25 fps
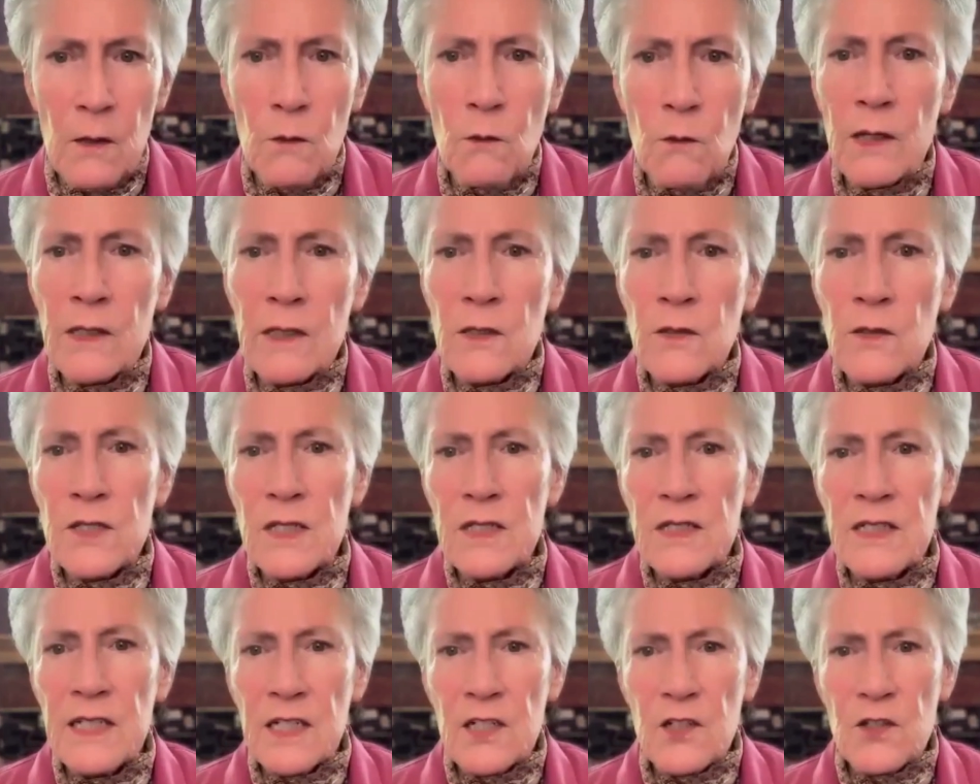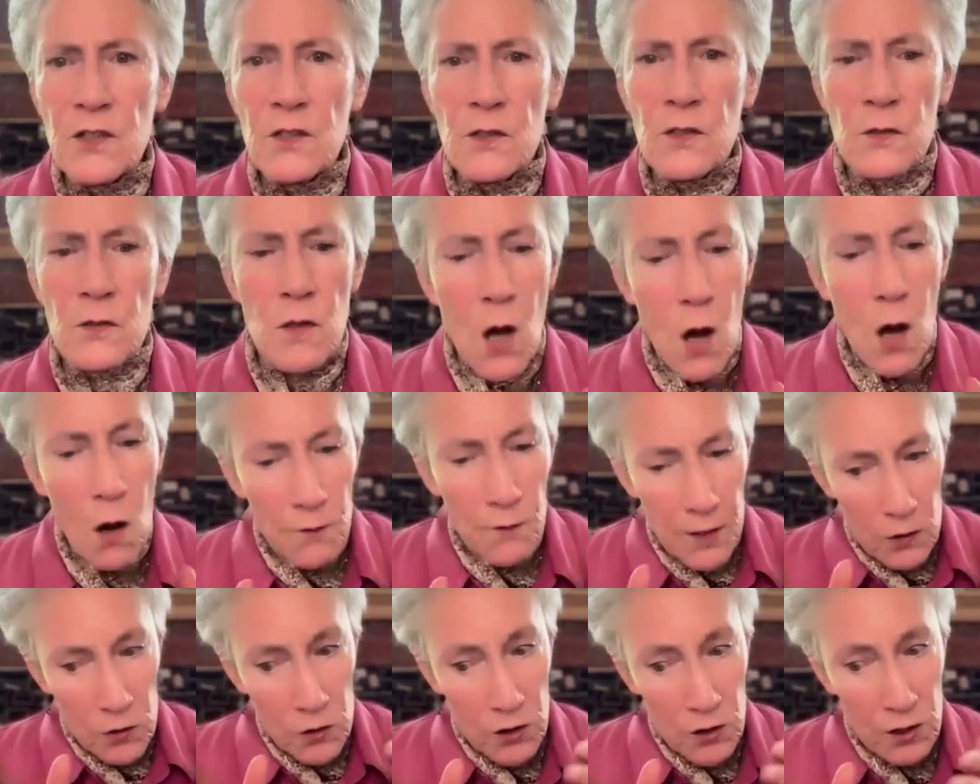What does addiction do?
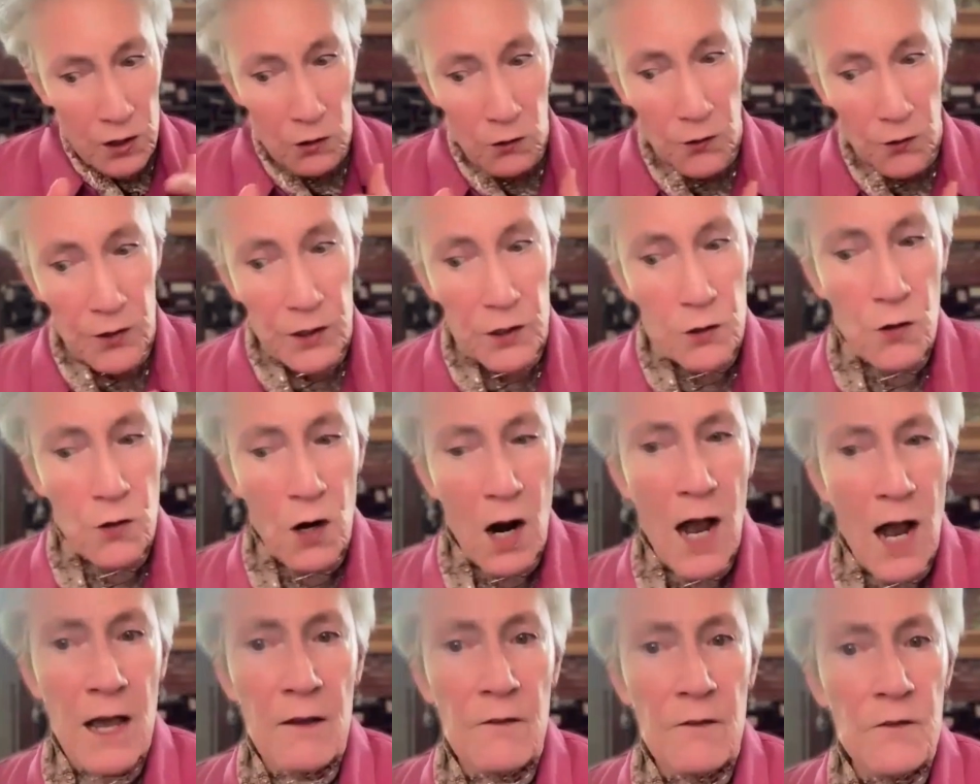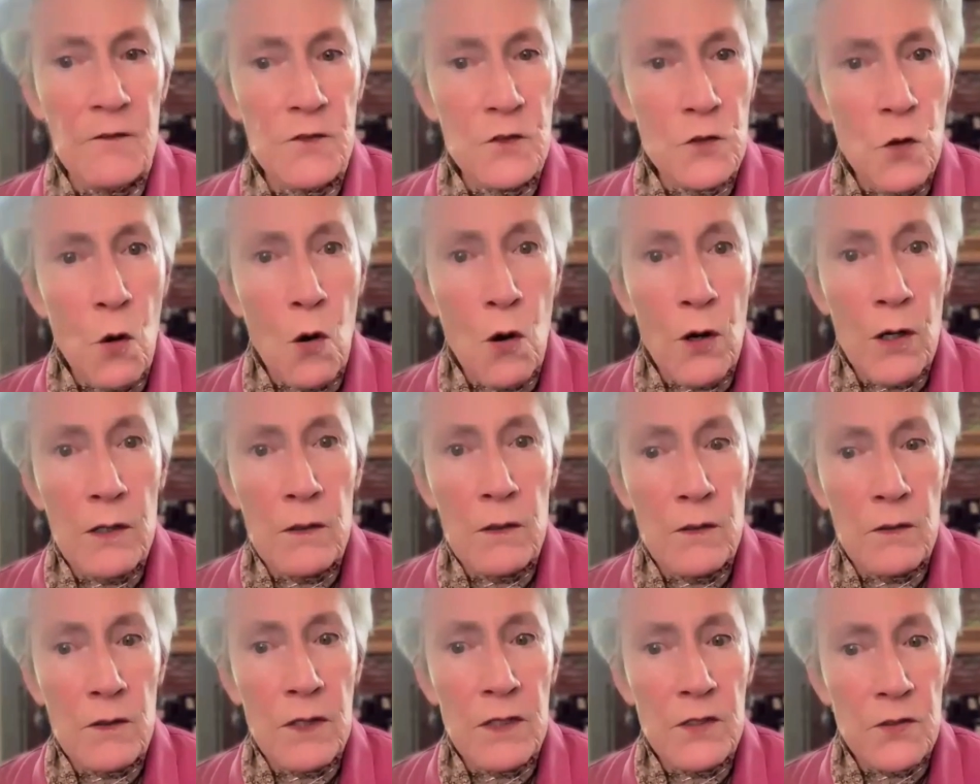There's still the drive
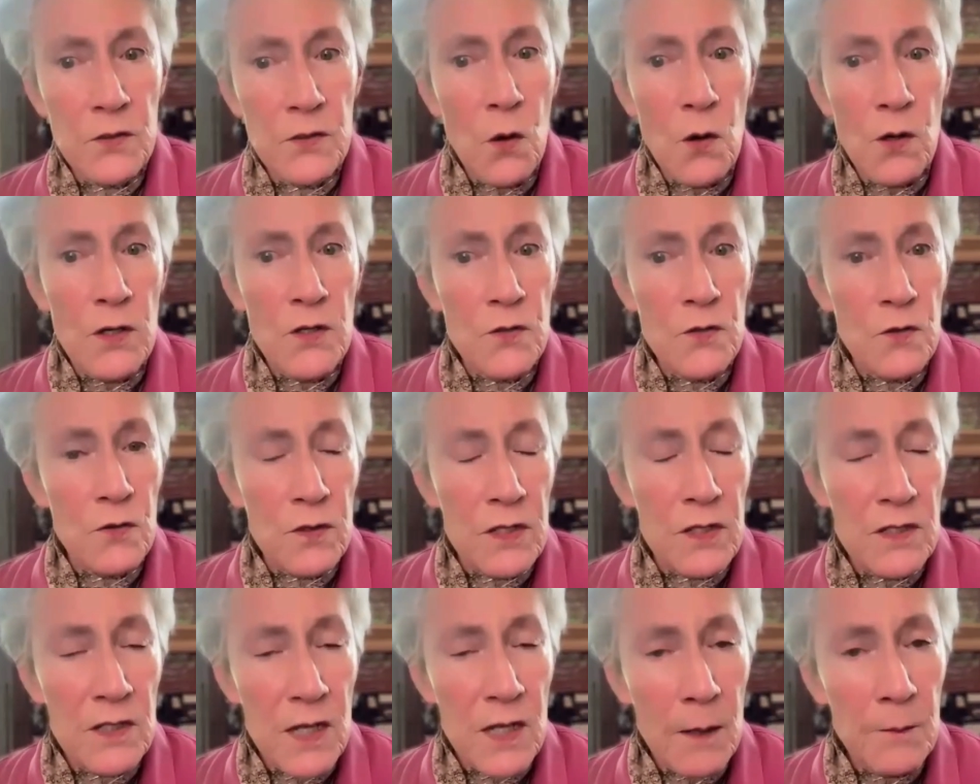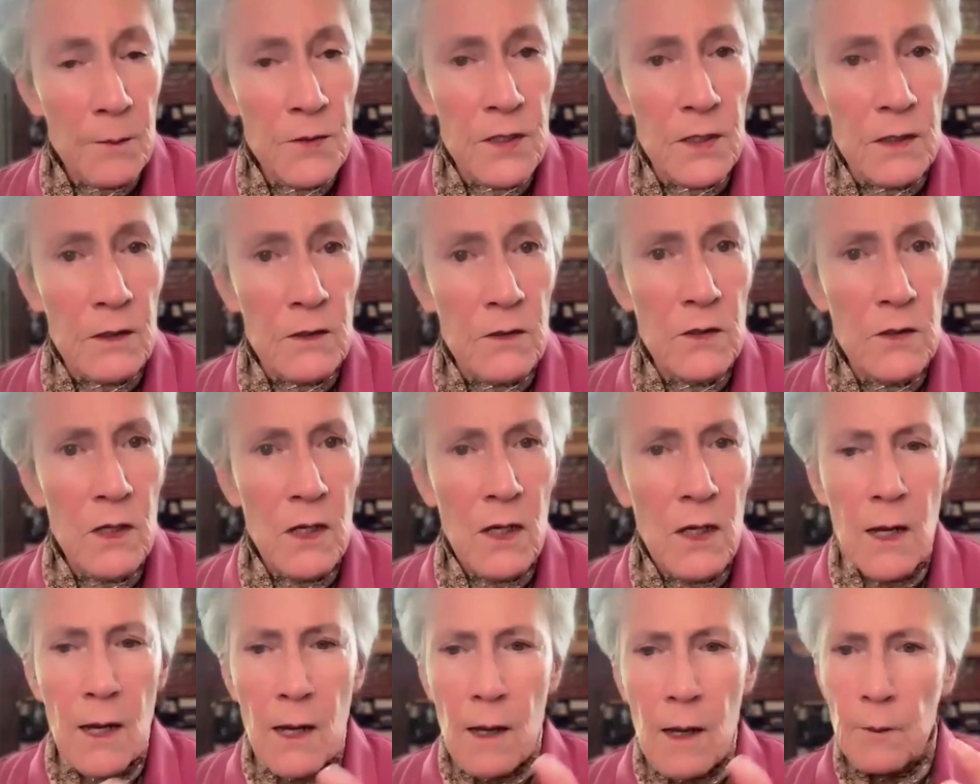toward the source or the substance,
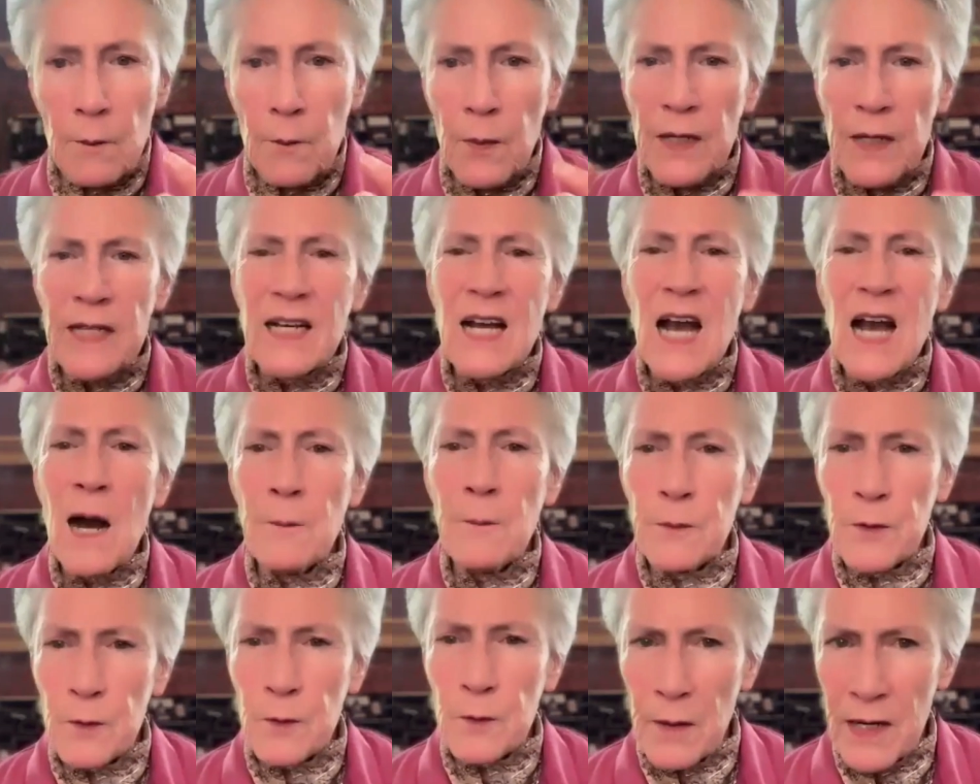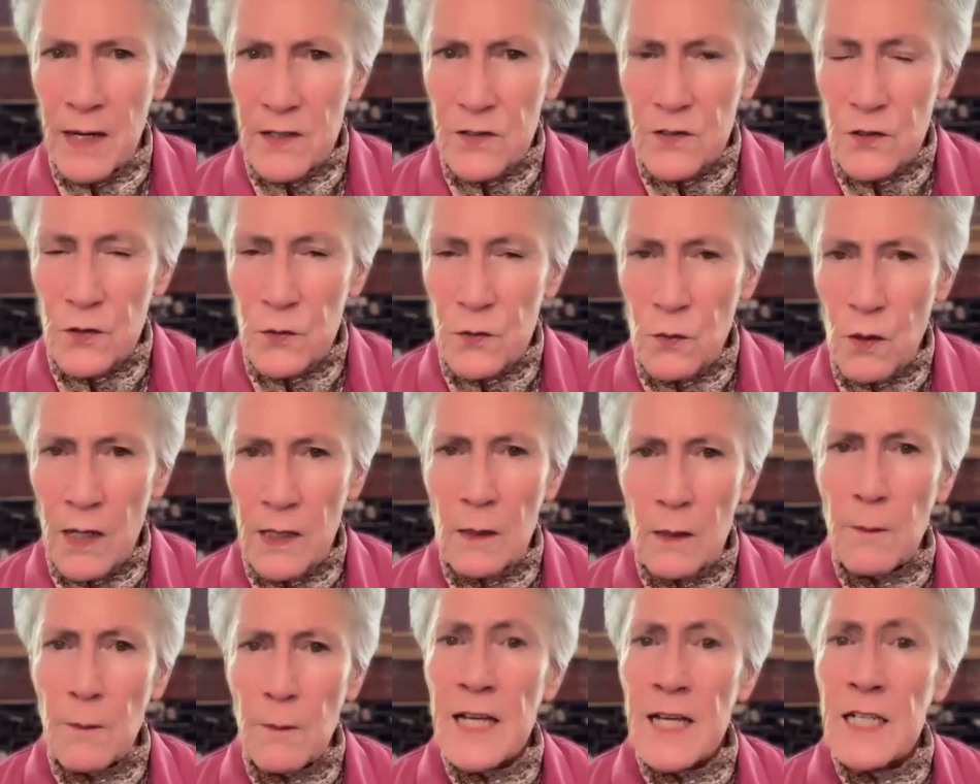but it compromises
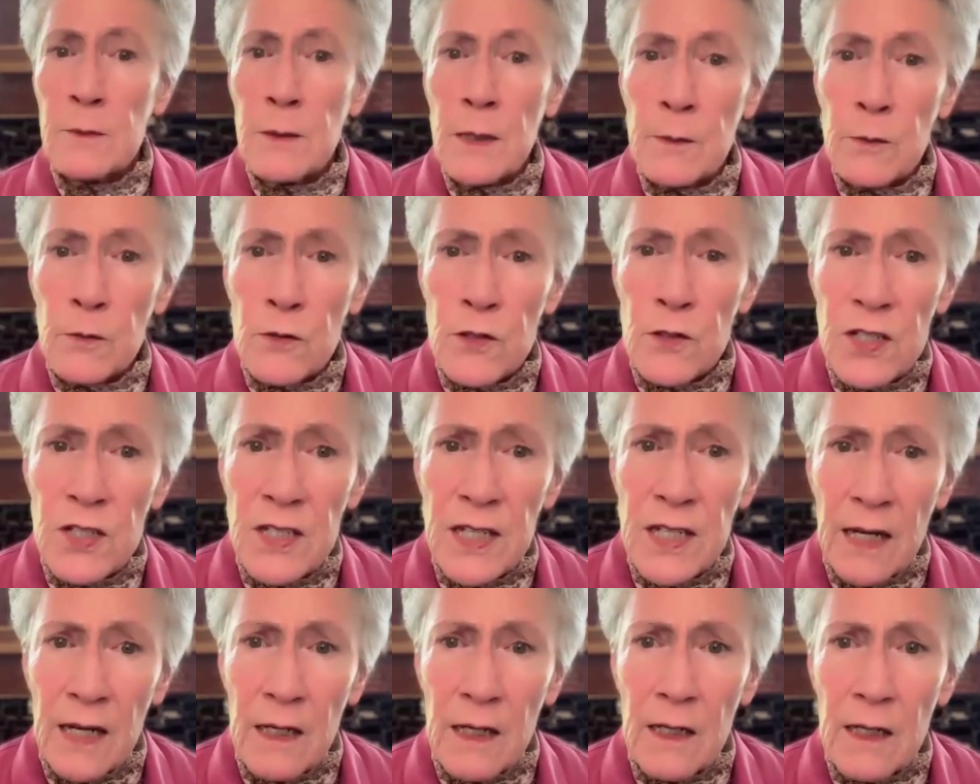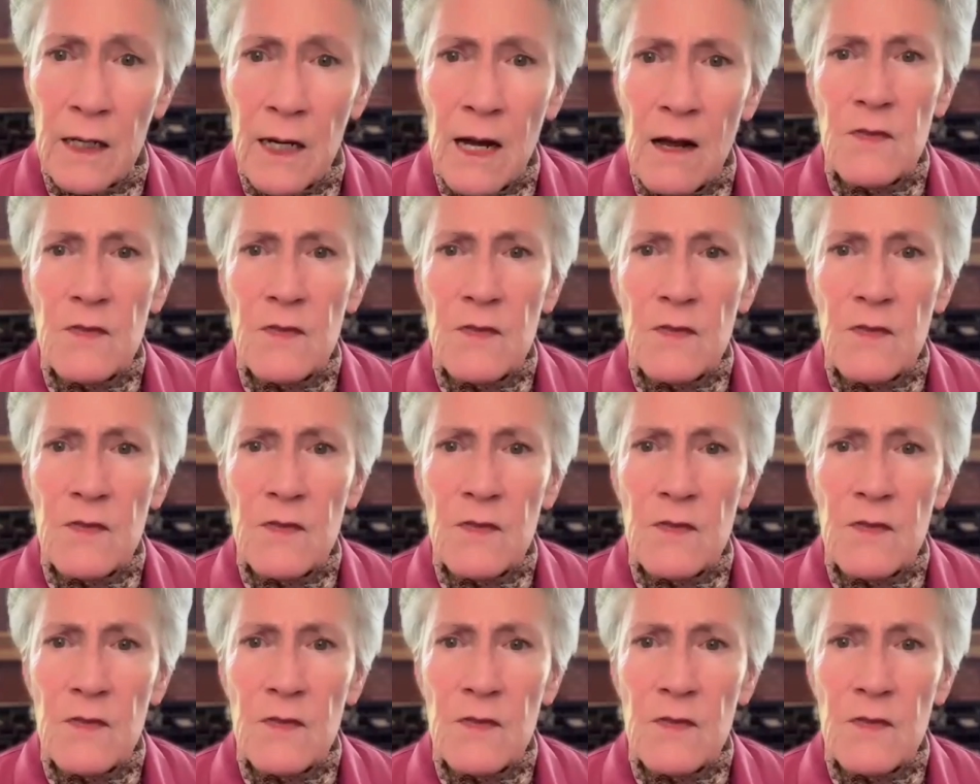one. It makes people sick.